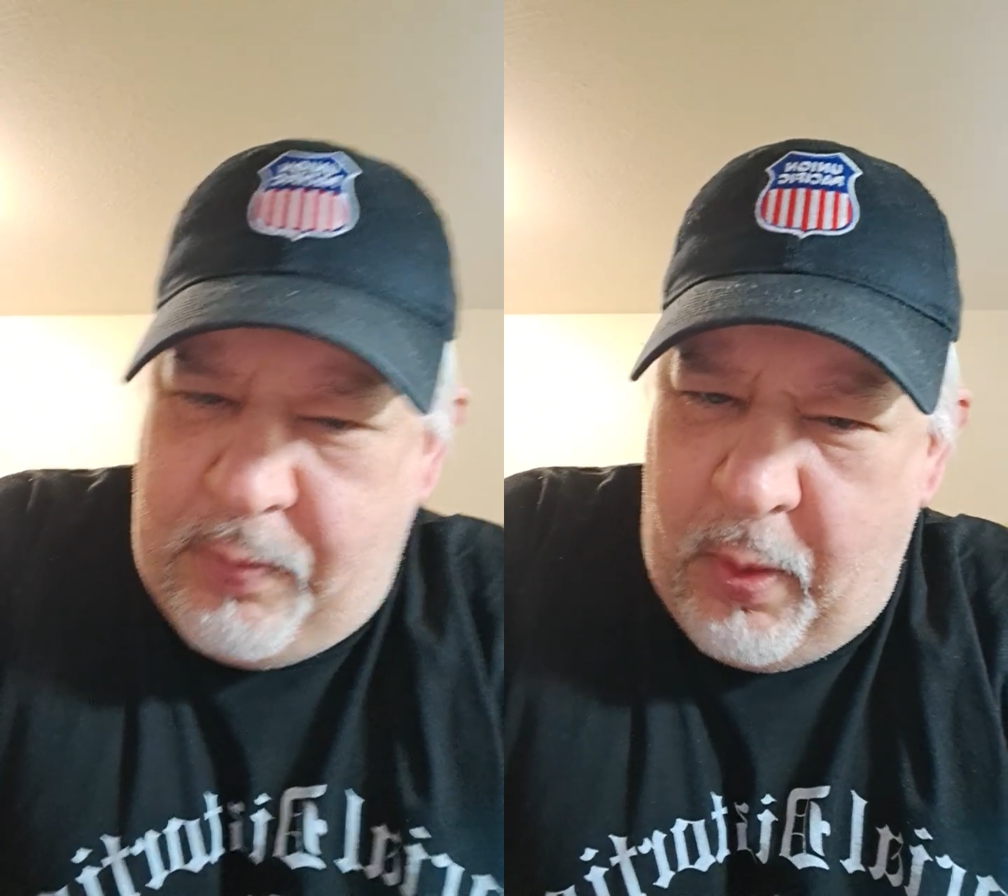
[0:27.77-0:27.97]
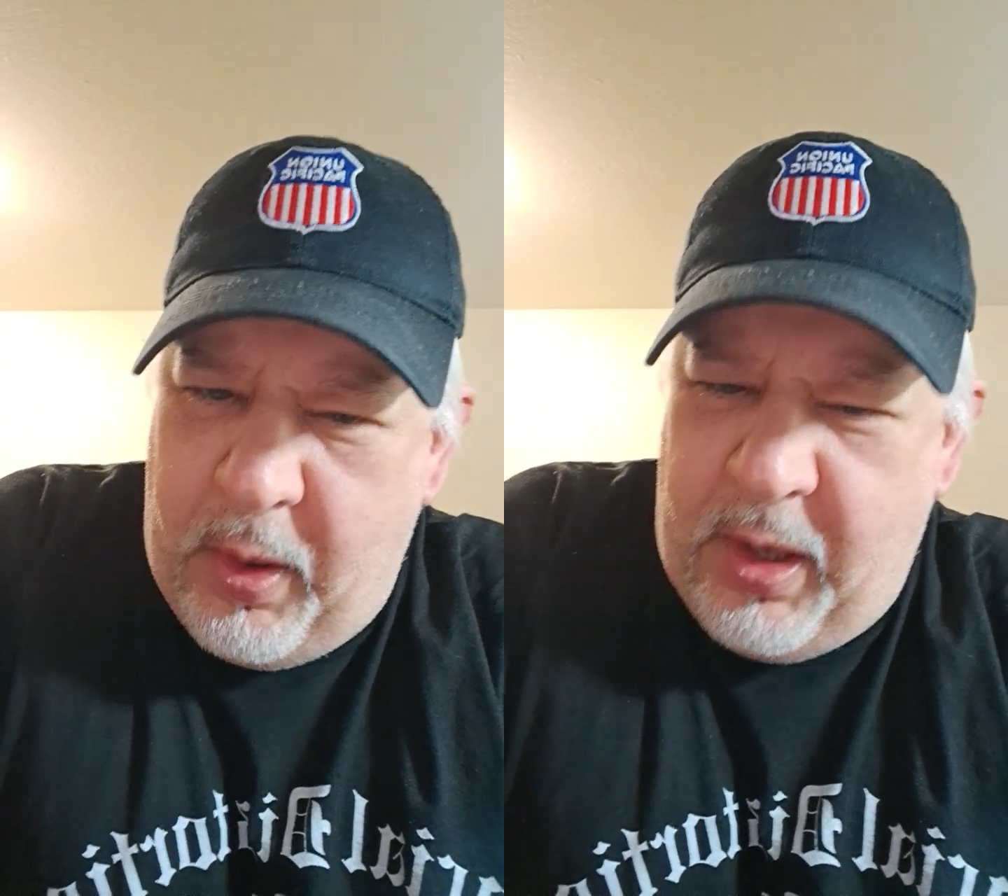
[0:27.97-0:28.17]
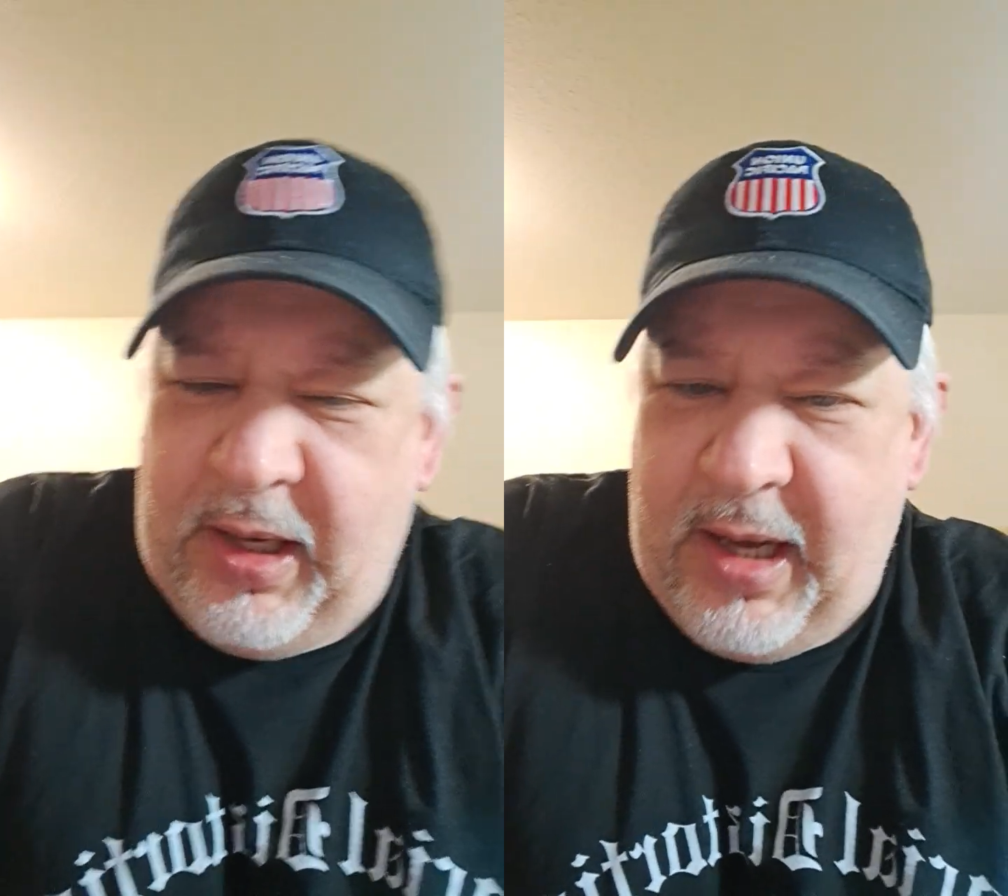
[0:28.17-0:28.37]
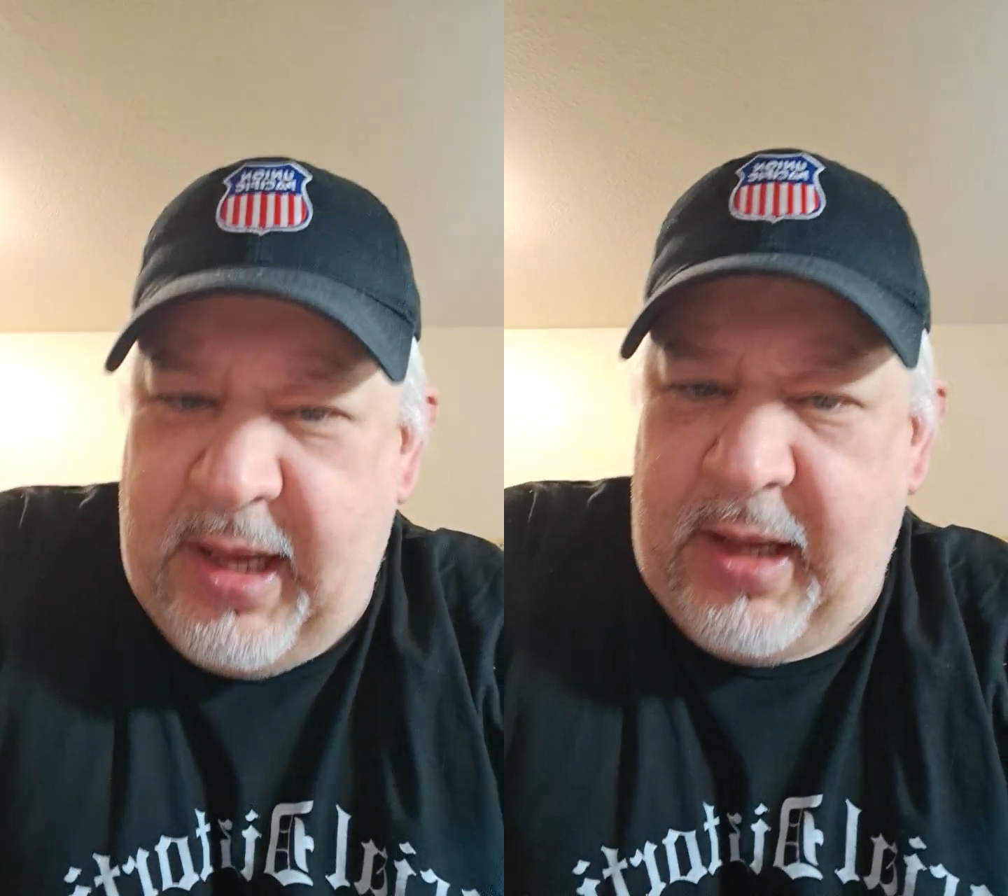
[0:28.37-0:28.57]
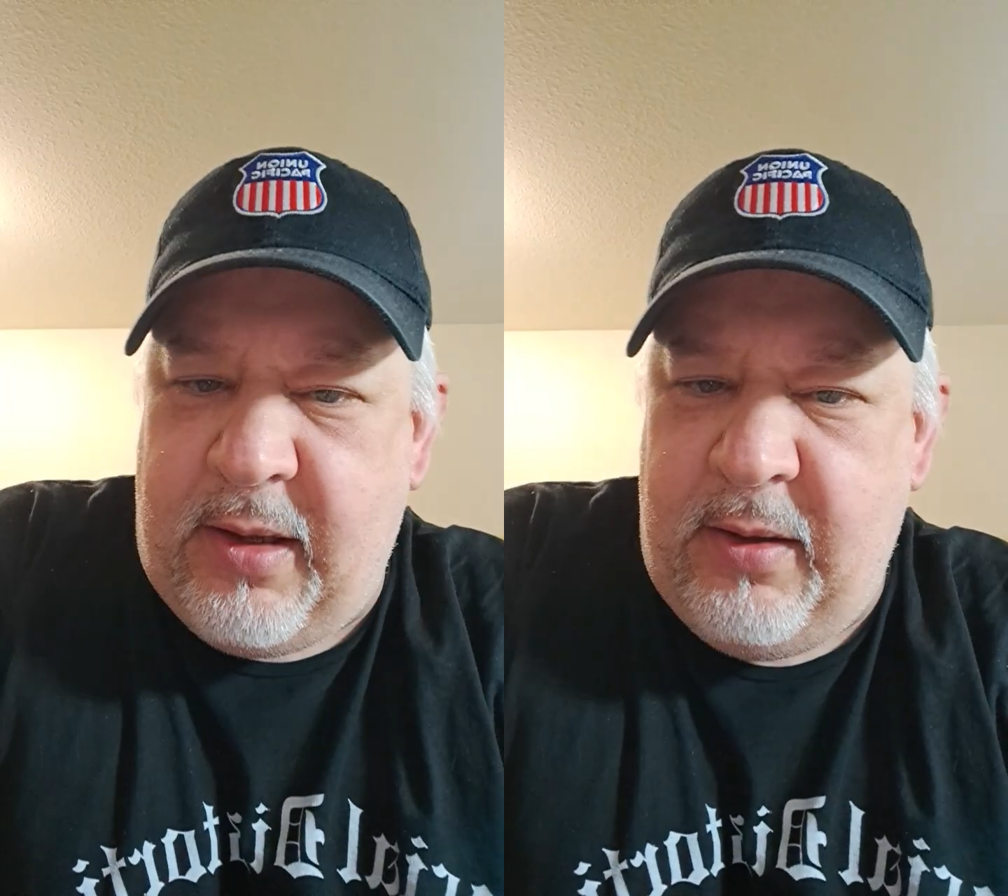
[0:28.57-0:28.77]
put a
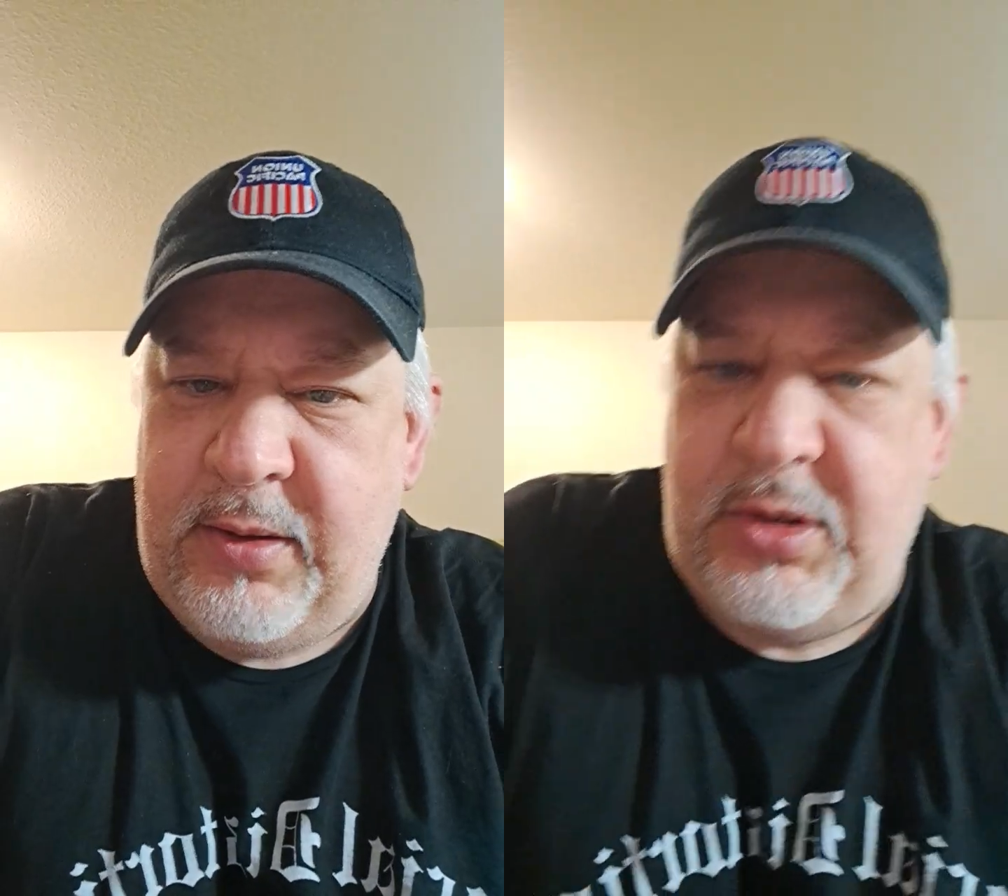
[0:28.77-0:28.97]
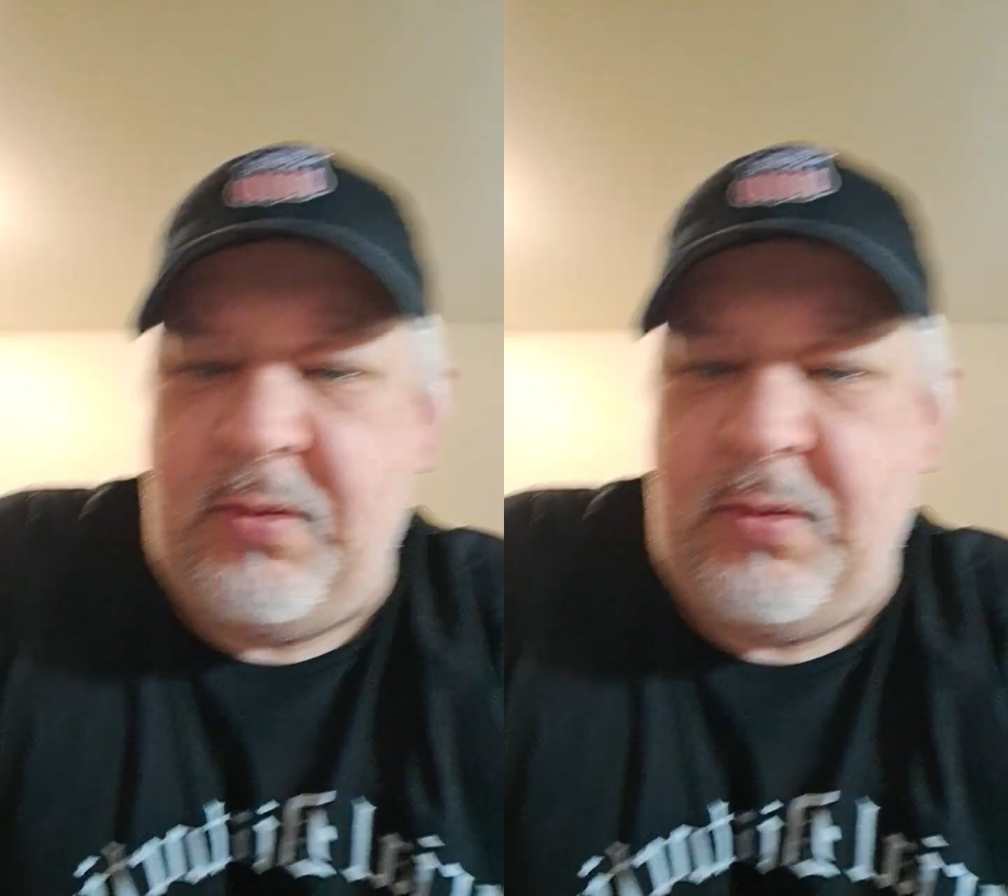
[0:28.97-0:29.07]
link